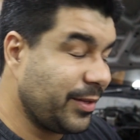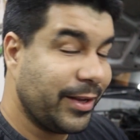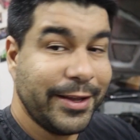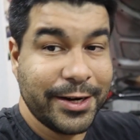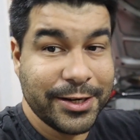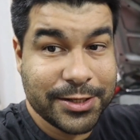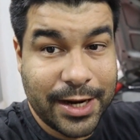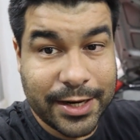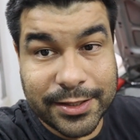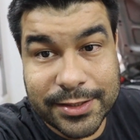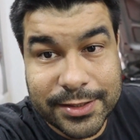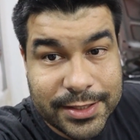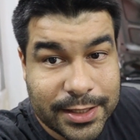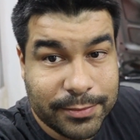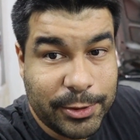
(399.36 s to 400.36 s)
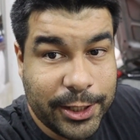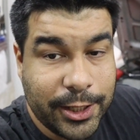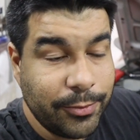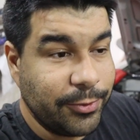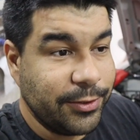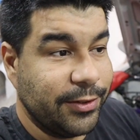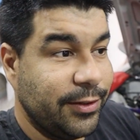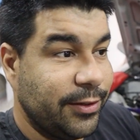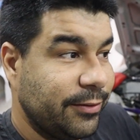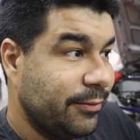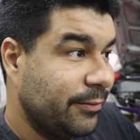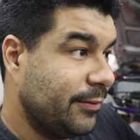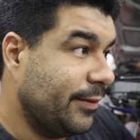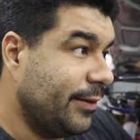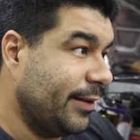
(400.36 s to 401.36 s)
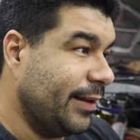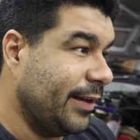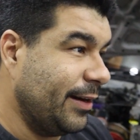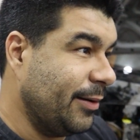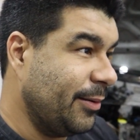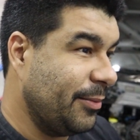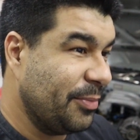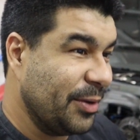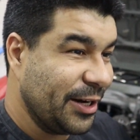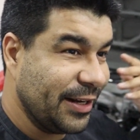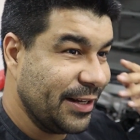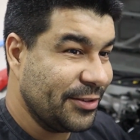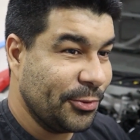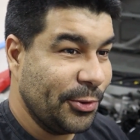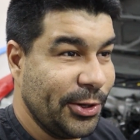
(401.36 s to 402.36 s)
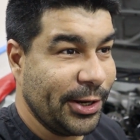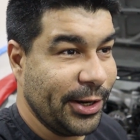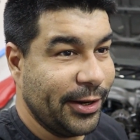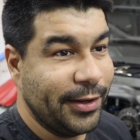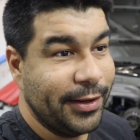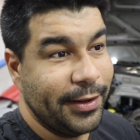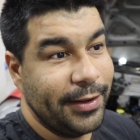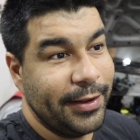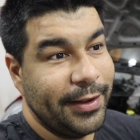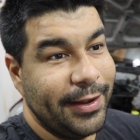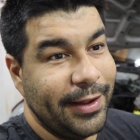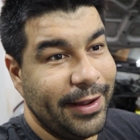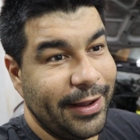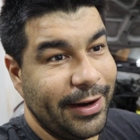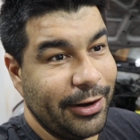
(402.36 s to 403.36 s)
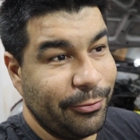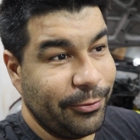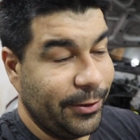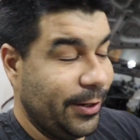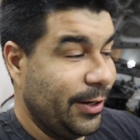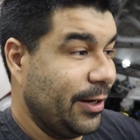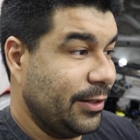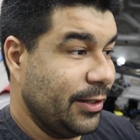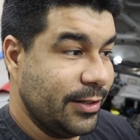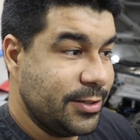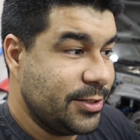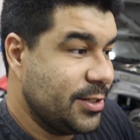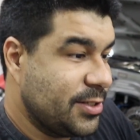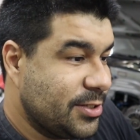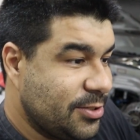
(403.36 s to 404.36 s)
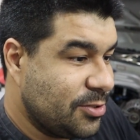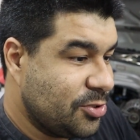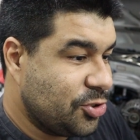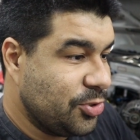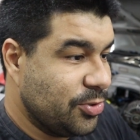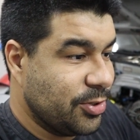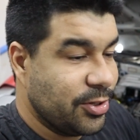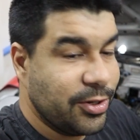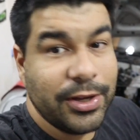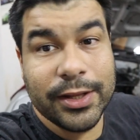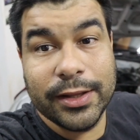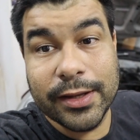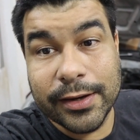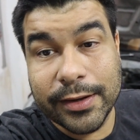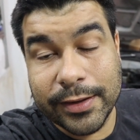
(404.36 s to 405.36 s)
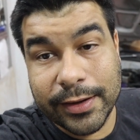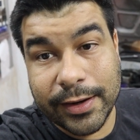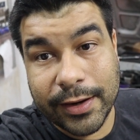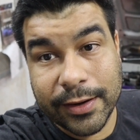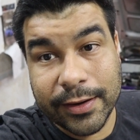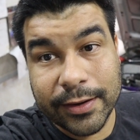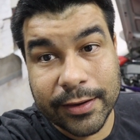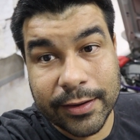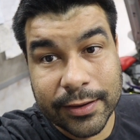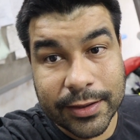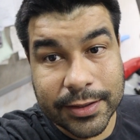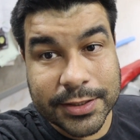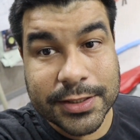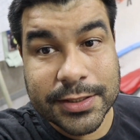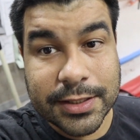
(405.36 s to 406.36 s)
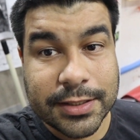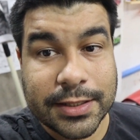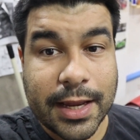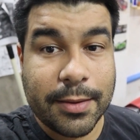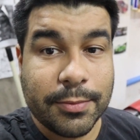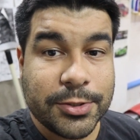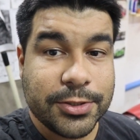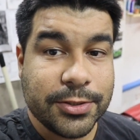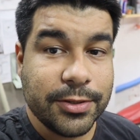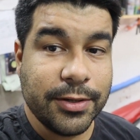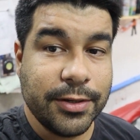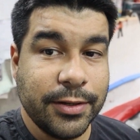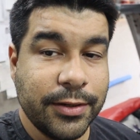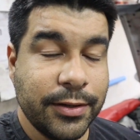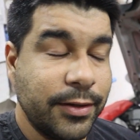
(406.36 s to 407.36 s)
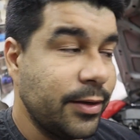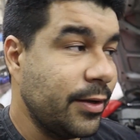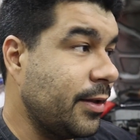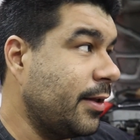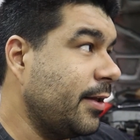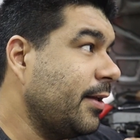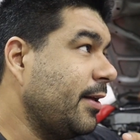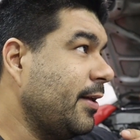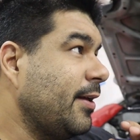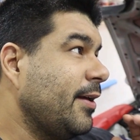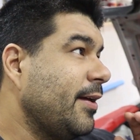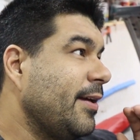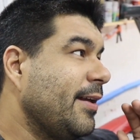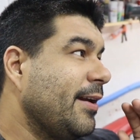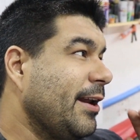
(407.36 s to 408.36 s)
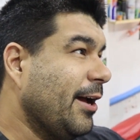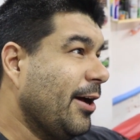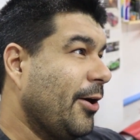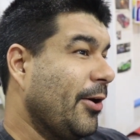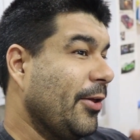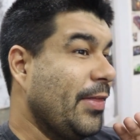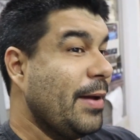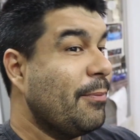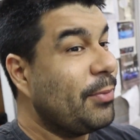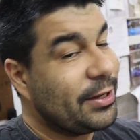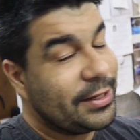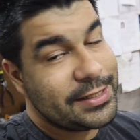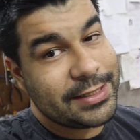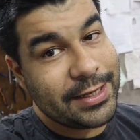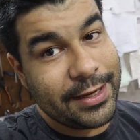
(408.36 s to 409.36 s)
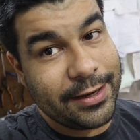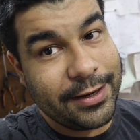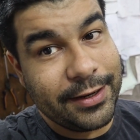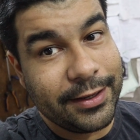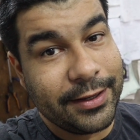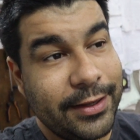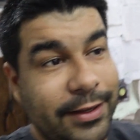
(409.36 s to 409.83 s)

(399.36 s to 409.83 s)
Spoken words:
And I didn't take my camera then, but it's working. And I figured out that it's just tune at the end of the day. It's just the damn tune. Now, that being said,